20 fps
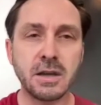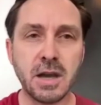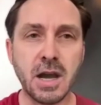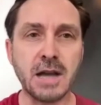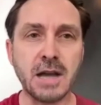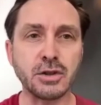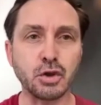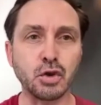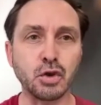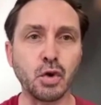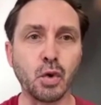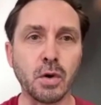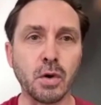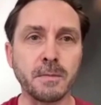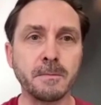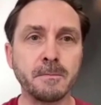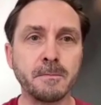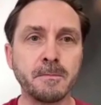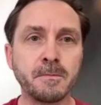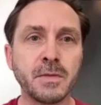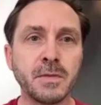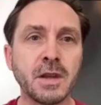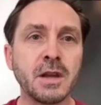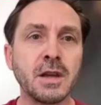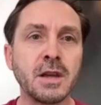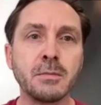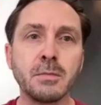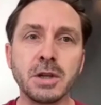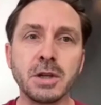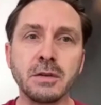as a norm.
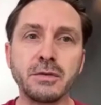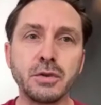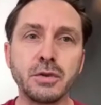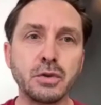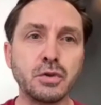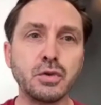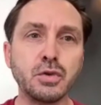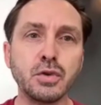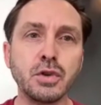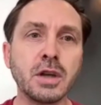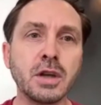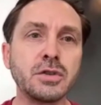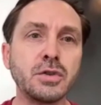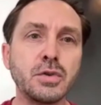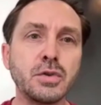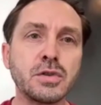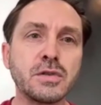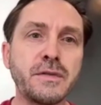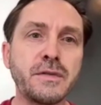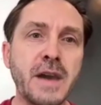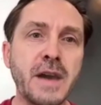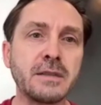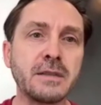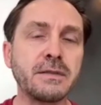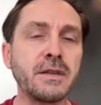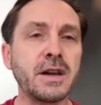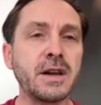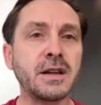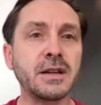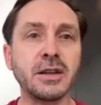But if you do not use fat
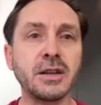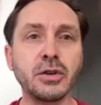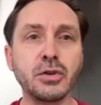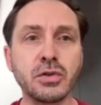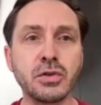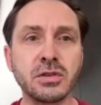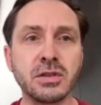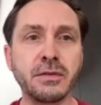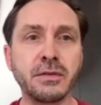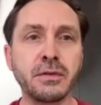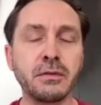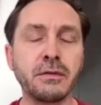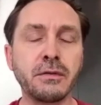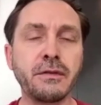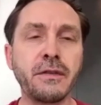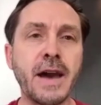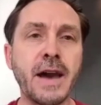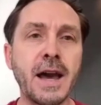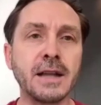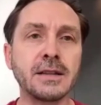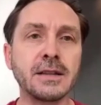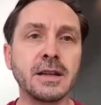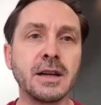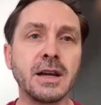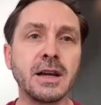flake, use a different fat,